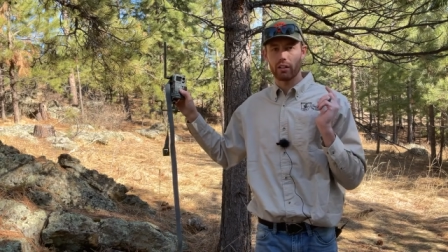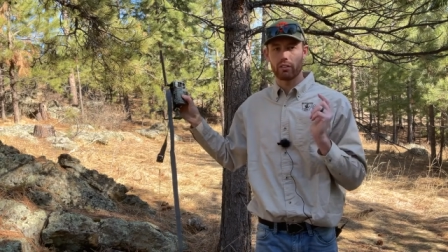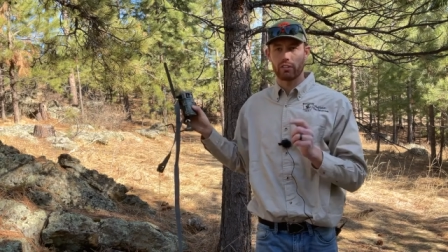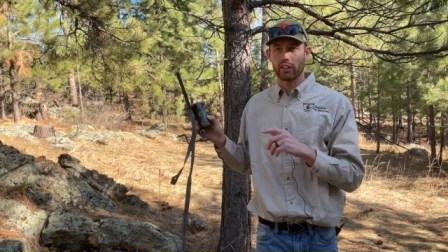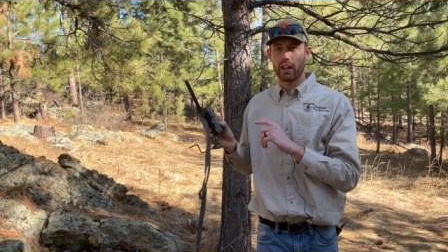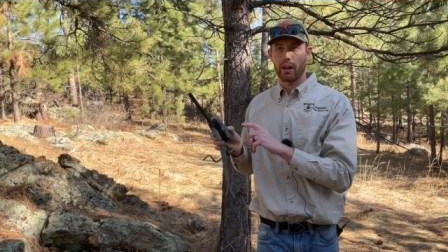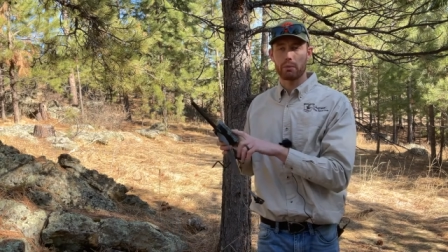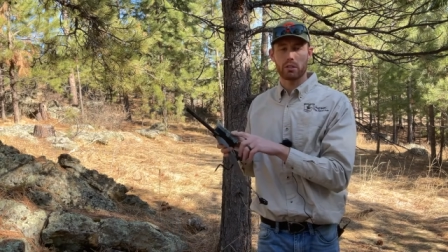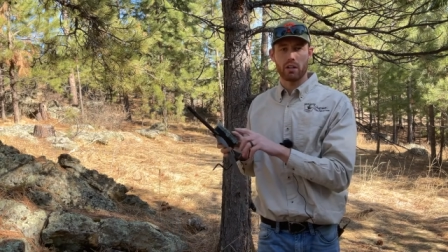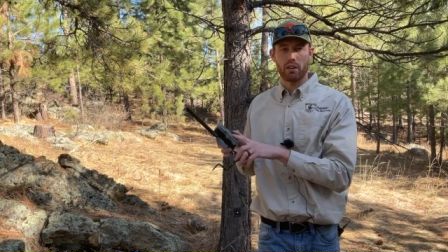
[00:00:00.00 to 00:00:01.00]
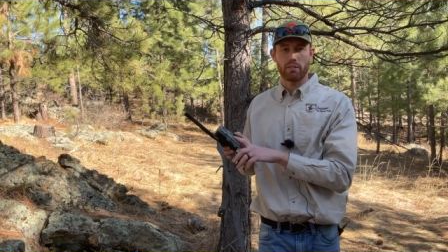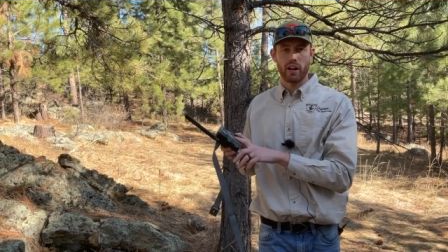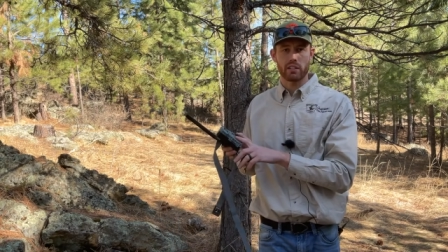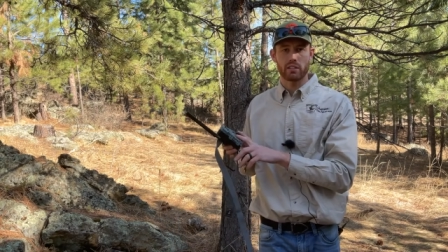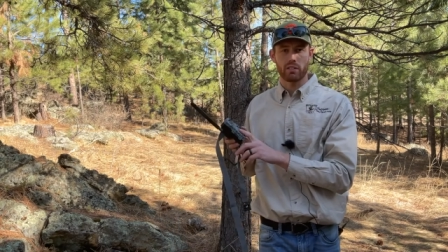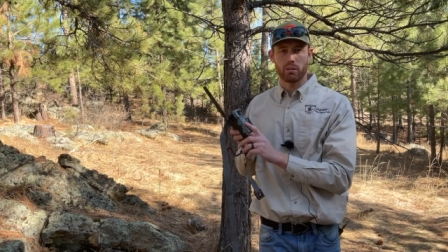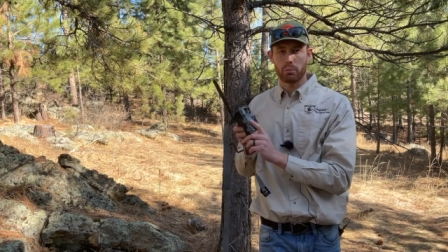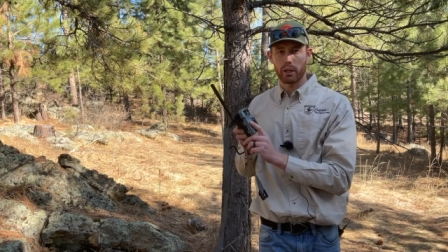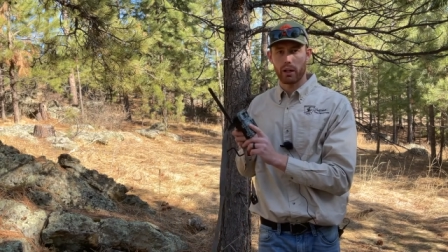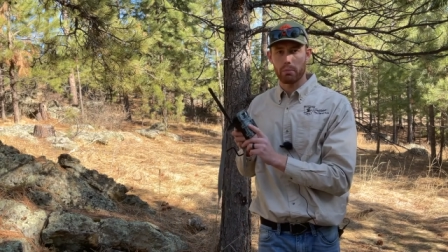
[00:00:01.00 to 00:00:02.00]
And if your camera is not fast enough to
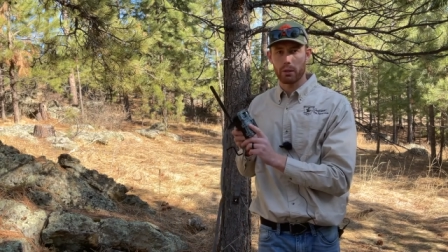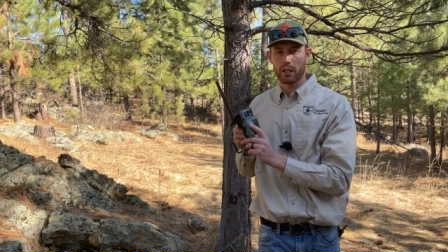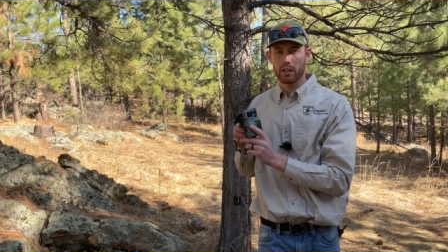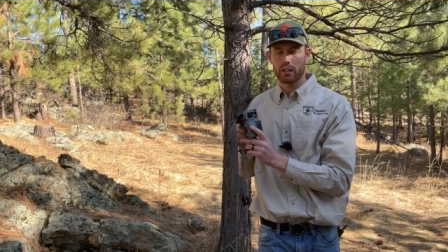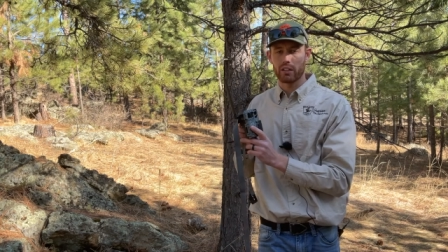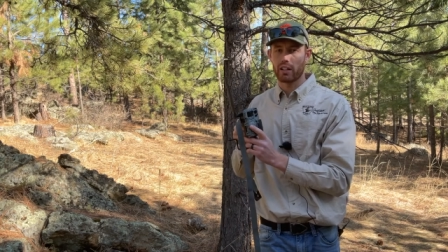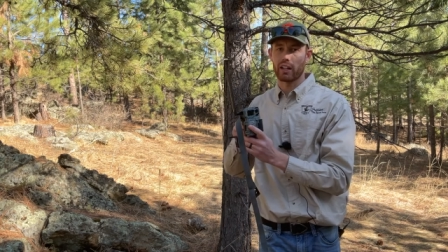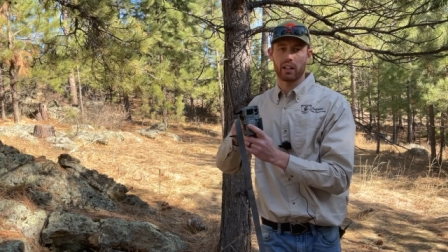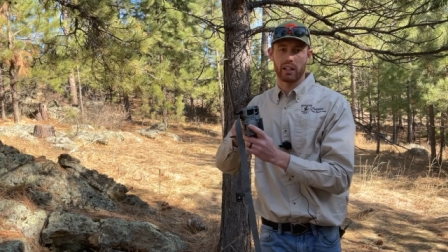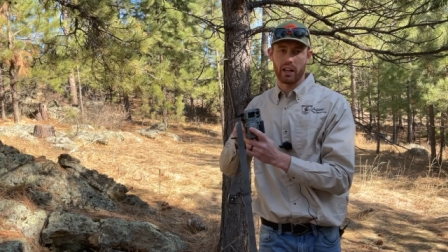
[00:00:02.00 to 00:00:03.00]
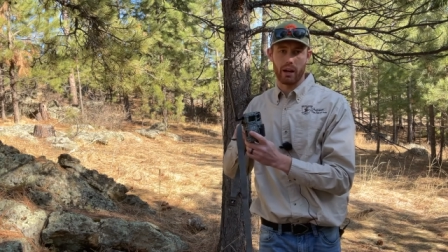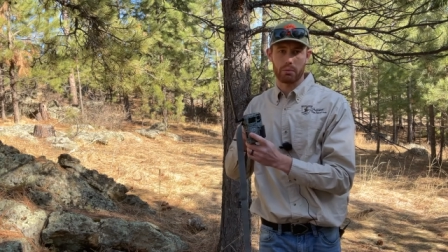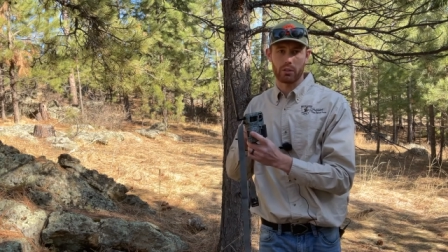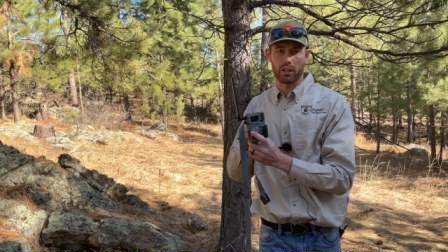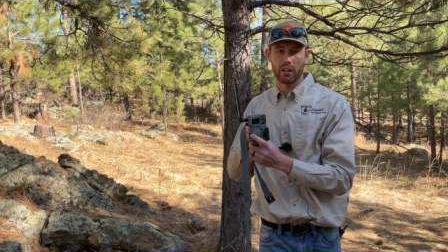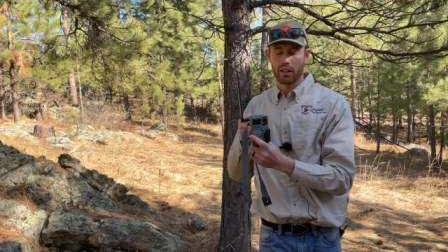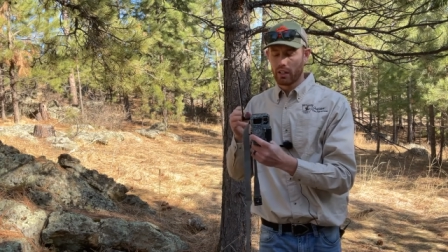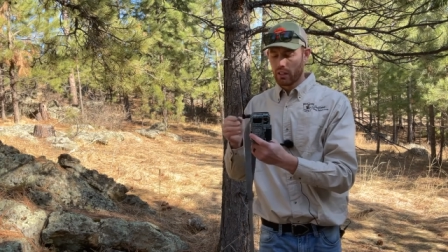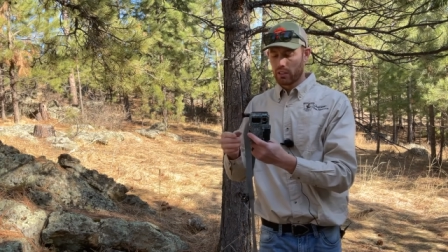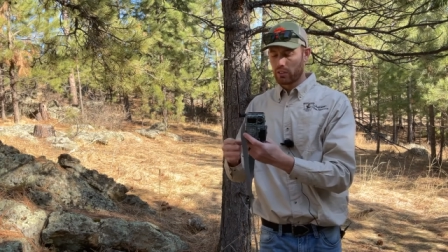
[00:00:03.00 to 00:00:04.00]
pick up on it, you're not going to capture it.
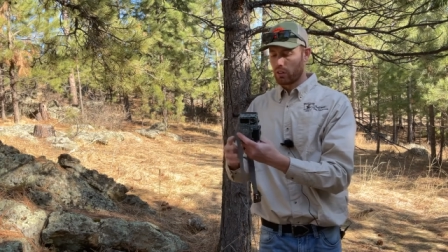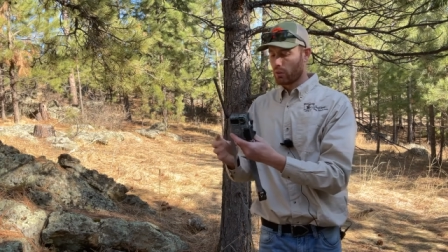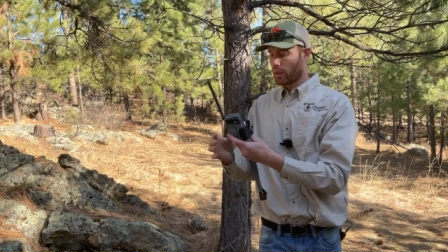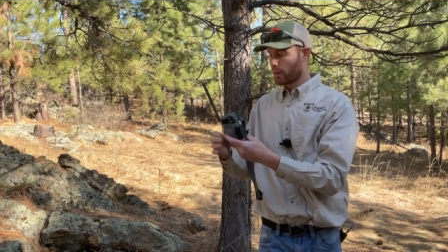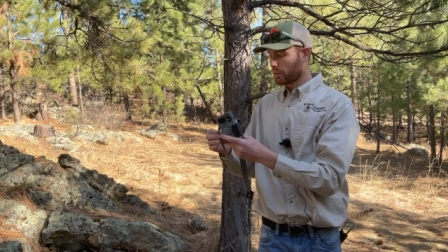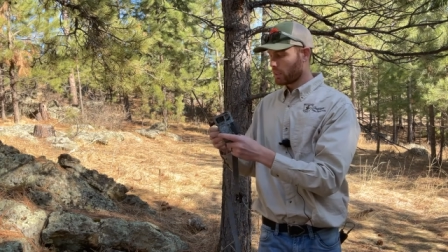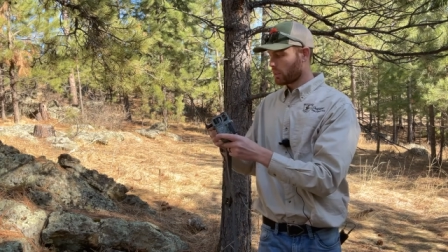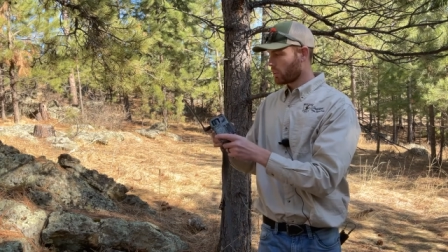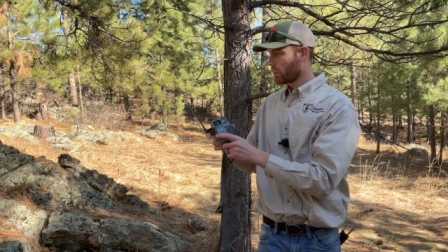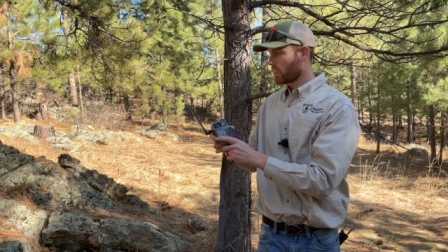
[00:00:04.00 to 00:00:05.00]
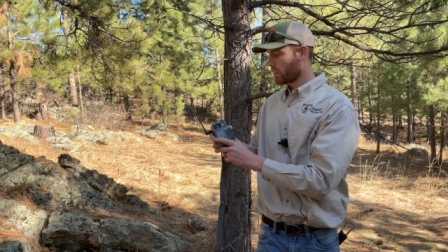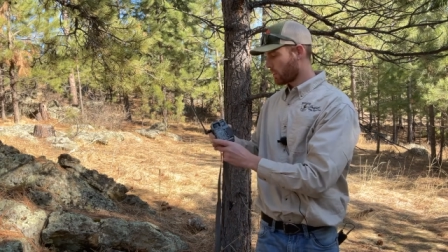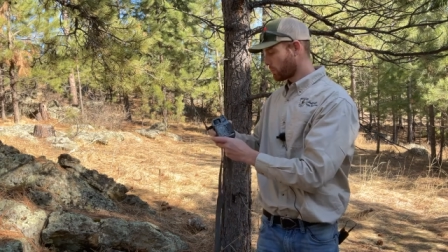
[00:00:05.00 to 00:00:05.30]
So what I'm going to do here is